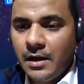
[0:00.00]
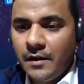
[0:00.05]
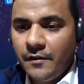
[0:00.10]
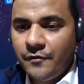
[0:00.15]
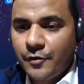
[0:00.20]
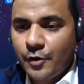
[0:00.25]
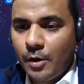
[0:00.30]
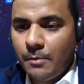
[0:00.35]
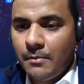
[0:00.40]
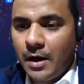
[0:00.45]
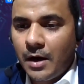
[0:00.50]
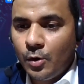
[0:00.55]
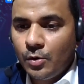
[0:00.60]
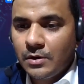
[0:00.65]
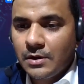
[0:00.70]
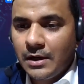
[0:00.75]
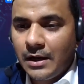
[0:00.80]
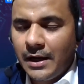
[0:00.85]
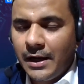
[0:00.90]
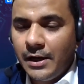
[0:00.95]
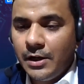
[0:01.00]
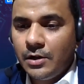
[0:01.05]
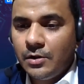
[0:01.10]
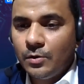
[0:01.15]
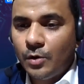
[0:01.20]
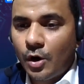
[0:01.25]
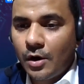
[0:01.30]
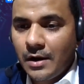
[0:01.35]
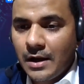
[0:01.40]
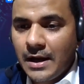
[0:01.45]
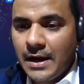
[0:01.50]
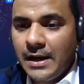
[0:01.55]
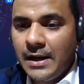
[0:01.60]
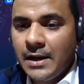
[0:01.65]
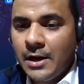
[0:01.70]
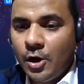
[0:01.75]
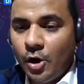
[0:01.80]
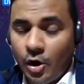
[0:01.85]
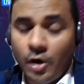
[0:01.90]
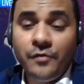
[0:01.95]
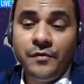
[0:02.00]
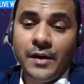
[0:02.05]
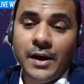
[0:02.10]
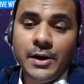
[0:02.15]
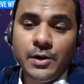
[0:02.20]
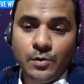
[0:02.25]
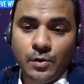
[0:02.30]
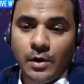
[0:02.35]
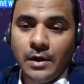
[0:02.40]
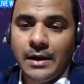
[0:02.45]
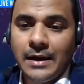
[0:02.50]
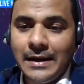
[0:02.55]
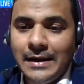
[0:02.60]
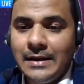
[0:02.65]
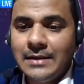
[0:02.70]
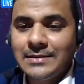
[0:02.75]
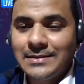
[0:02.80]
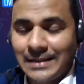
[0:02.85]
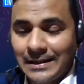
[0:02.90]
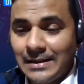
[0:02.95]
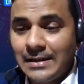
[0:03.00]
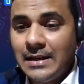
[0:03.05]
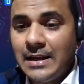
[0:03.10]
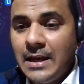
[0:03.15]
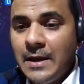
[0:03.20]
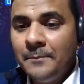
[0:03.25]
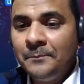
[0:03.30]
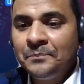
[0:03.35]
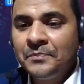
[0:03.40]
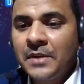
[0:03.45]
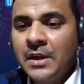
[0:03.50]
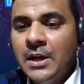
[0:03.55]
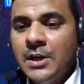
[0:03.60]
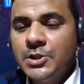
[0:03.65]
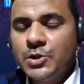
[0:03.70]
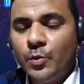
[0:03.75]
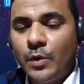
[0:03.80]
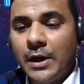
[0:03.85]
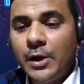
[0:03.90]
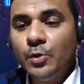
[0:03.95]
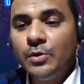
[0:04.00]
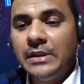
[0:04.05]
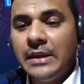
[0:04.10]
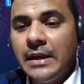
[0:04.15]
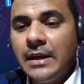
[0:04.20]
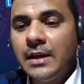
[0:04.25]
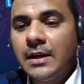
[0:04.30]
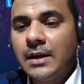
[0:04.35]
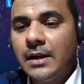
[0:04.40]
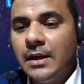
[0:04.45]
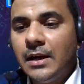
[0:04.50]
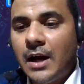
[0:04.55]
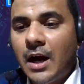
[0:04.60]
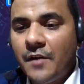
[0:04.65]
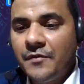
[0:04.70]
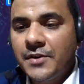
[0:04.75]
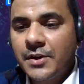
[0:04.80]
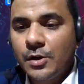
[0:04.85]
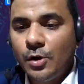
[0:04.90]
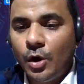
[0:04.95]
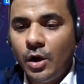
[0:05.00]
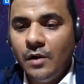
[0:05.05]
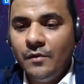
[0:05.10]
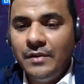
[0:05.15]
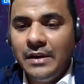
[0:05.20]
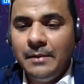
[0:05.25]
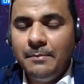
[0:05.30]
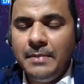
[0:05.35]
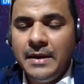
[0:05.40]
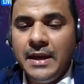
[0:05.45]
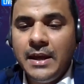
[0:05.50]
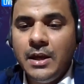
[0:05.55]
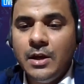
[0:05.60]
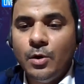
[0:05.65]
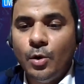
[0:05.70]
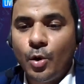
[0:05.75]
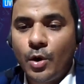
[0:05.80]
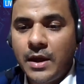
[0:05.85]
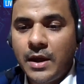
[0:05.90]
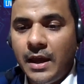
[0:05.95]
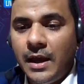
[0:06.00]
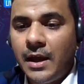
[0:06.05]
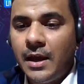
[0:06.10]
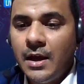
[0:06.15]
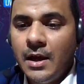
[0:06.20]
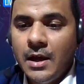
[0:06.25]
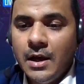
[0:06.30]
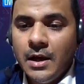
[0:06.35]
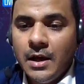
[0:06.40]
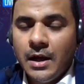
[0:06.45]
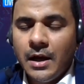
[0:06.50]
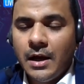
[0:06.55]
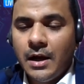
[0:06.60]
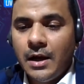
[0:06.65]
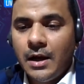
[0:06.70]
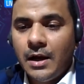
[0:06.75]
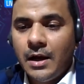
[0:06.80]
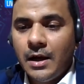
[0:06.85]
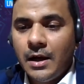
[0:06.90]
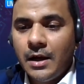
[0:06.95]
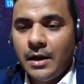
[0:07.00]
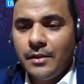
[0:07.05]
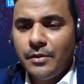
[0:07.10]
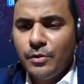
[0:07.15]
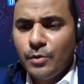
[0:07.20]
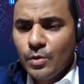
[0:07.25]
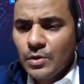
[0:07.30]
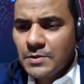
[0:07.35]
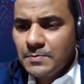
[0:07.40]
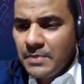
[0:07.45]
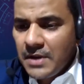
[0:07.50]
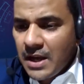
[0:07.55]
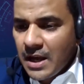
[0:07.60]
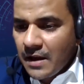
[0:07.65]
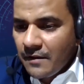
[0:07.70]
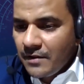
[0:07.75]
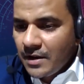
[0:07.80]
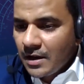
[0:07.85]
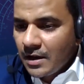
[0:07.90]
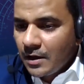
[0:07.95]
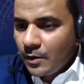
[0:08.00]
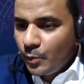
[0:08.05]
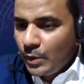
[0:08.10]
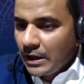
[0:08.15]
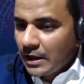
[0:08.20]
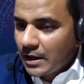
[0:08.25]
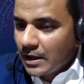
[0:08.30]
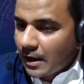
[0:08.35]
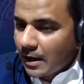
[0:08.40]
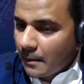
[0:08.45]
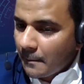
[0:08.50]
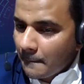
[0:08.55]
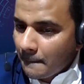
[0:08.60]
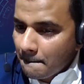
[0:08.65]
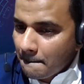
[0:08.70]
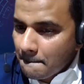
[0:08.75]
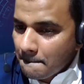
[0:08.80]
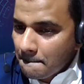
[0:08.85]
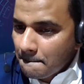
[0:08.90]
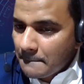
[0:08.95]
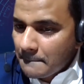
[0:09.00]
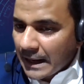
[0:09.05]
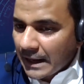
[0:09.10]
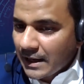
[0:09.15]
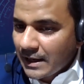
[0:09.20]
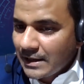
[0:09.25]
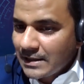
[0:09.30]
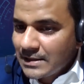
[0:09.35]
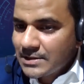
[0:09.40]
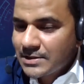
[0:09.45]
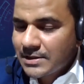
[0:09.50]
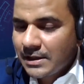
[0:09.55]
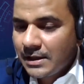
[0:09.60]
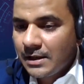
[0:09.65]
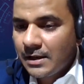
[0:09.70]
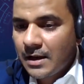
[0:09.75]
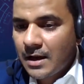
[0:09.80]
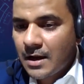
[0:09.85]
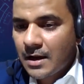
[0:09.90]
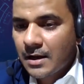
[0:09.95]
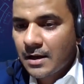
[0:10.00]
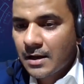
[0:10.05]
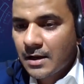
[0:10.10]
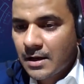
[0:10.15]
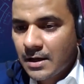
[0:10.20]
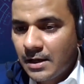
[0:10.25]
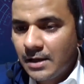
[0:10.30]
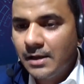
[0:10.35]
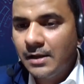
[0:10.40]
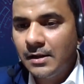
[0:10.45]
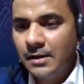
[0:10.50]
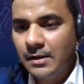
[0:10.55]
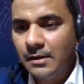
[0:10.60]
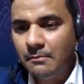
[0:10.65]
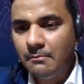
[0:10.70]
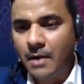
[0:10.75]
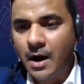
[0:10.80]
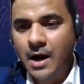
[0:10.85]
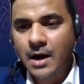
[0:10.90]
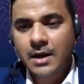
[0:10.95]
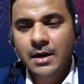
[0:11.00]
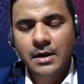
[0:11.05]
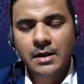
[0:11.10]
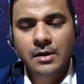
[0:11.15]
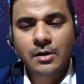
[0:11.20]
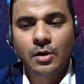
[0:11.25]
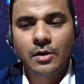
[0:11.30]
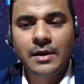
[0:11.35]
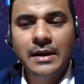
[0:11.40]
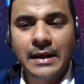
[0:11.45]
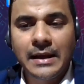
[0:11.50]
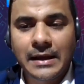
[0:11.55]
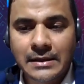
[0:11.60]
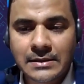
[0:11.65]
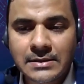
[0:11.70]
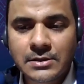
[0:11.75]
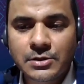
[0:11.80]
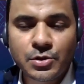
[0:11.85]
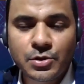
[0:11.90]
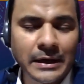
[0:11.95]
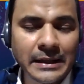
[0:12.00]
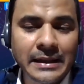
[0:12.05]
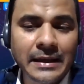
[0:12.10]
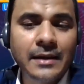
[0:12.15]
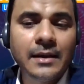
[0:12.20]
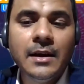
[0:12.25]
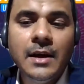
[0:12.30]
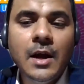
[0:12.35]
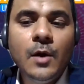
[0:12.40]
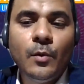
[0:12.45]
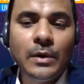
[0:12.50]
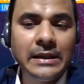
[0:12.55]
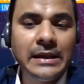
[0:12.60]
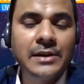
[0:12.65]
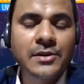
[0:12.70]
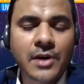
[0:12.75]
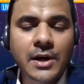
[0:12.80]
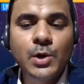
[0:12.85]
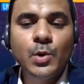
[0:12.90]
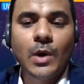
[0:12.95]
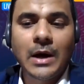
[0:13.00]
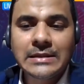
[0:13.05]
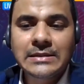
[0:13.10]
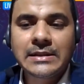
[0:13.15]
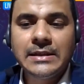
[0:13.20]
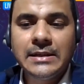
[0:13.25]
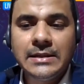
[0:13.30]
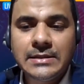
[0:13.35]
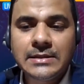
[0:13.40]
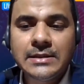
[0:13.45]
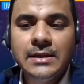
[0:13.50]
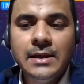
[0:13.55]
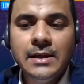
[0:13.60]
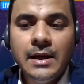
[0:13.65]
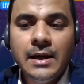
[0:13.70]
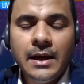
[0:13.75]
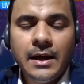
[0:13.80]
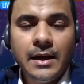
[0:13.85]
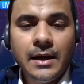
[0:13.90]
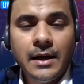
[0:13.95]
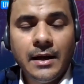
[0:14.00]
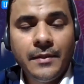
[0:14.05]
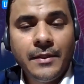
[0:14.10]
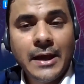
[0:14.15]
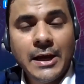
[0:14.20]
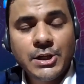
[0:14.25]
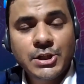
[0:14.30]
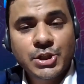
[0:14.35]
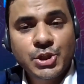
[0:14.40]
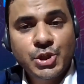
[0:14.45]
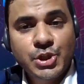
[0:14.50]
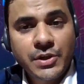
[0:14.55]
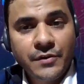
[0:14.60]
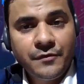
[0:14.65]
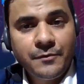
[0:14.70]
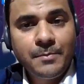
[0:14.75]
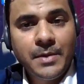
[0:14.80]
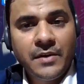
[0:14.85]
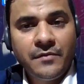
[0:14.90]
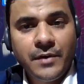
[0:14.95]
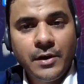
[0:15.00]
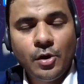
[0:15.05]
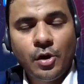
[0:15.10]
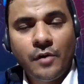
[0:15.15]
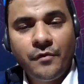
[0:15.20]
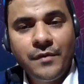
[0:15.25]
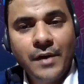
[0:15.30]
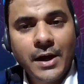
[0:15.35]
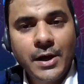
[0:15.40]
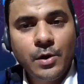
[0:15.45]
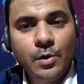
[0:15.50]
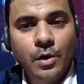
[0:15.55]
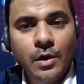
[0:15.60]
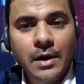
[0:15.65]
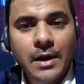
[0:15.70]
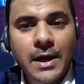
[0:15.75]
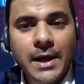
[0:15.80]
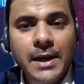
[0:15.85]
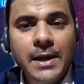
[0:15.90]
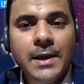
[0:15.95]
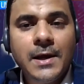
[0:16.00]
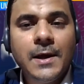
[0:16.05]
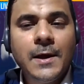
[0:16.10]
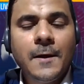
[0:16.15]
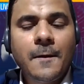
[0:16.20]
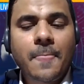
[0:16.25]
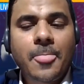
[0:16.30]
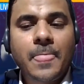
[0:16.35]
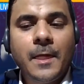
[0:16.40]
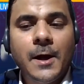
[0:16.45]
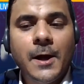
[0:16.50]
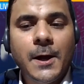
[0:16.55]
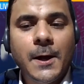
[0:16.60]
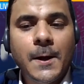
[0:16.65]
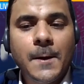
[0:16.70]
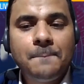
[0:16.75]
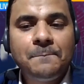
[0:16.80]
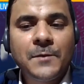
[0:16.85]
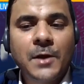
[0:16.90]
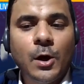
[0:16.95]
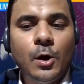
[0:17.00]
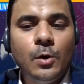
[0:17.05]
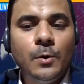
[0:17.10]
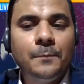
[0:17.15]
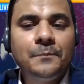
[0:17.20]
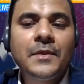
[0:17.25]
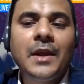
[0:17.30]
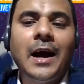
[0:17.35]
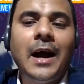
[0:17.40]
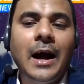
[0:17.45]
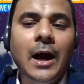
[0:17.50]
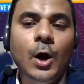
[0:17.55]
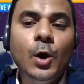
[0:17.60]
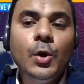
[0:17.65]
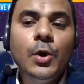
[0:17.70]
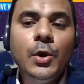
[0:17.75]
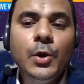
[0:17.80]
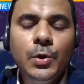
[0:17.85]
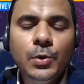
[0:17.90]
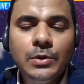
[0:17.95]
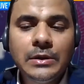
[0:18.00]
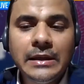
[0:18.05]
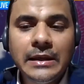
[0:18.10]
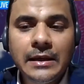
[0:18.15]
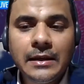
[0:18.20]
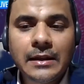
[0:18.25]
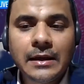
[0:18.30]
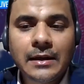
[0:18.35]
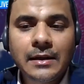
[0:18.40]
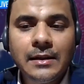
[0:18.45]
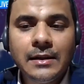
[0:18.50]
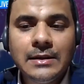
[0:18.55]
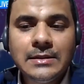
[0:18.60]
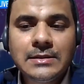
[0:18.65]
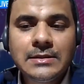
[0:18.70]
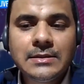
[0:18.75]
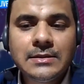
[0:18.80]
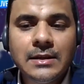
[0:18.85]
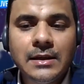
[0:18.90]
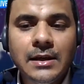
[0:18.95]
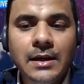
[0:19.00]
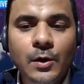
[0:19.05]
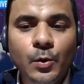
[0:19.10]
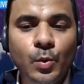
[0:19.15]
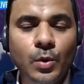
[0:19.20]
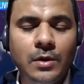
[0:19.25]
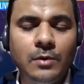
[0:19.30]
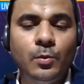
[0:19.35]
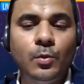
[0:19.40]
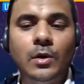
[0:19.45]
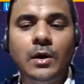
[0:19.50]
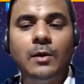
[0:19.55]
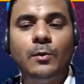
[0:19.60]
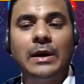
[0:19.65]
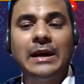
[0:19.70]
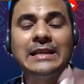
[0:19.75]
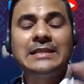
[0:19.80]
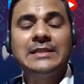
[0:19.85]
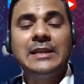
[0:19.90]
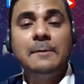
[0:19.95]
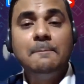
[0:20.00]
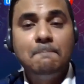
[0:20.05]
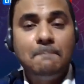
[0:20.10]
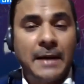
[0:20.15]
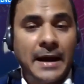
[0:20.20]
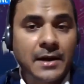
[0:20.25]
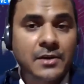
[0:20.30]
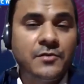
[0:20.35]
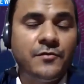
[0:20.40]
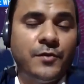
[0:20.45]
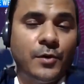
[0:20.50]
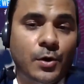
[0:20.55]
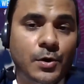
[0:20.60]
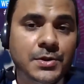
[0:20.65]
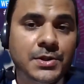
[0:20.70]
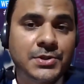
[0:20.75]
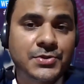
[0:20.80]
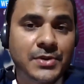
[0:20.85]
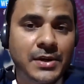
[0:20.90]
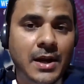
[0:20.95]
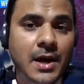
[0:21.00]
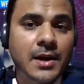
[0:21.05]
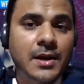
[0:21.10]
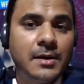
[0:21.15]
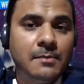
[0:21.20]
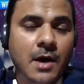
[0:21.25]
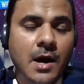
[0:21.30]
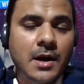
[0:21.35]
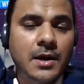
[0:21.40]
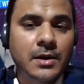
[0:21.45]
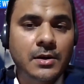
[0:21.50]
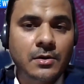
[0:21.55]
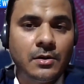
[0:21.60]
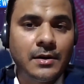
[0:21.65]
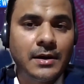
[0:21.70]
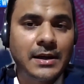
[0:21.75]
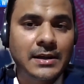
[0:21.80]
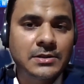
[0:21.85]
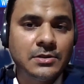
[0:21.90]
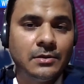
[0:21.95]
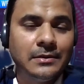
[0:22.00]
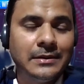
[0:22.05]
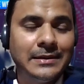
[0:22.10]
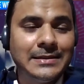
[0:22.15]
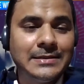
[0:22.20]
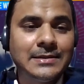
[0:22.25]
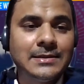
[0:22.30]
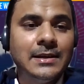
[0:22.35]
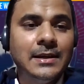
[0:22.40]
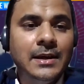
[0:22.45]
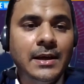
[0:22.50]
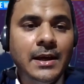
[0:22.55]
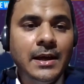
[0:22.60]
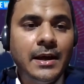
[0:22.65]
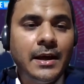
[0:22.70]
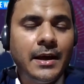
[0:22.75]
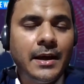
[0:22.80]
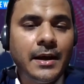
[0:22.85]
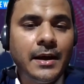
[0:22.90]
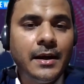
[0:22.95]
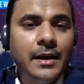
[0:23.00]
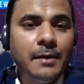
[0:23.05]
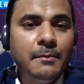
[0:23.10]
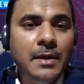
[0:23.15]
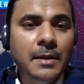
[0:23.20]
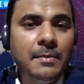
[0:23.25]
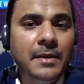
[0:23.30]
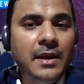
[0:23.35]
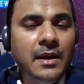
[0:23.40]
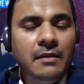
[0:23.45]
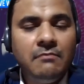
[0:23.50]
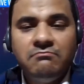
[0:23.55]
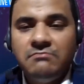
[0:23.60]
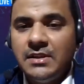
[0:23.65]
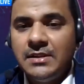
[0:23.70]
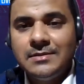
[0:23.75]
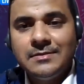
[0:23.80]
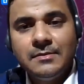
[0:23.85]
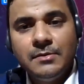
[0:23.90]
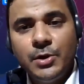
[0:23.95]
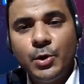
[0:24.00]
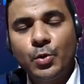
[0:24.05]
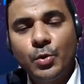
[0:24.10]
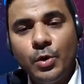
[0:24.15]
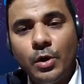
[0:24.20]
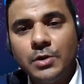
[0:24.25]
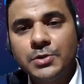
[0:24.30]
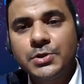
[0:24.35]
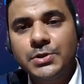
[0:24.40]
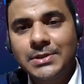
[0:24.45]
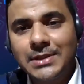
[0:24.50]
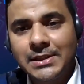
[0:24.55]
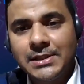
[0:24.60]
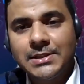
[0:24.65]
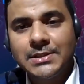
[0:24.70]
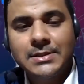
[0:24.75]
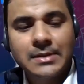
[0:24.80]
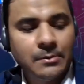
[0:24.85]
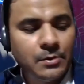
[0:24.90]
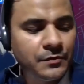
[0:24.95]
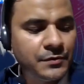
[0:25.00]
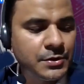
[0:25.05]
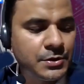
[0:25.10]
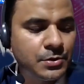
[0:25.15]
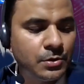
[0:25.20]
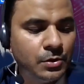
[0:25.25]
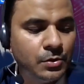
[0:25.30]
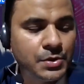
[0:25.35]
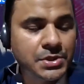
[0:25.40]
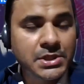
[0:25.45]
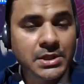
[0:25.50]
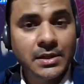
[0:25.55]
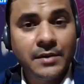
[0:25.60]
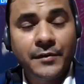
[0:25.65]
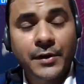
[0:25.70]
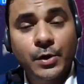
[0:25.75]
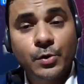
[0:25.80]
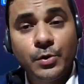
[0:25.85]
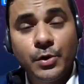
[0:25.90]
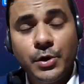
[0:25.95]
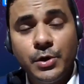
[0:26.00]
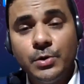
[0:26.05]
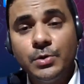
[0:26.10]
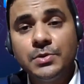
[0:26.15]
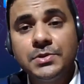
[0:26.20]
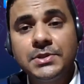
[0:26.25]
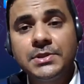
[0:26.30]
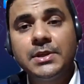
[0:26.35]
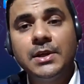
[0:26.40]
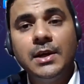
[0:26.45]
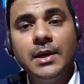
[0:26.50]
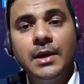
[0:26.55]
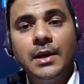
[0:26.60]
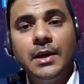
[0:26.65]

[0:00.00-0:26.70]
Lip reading: from outline to online, offline to online suddenly. So what do you think after all will be okay? Those behavior will come back in Sri Lankan market context. So I think what they're trying to ask is there is a shift between offline to online. Now, how do you think that this, what is the impact for the Sri Lankan market context on this? And maybe you could also suggest some of the solution that we could use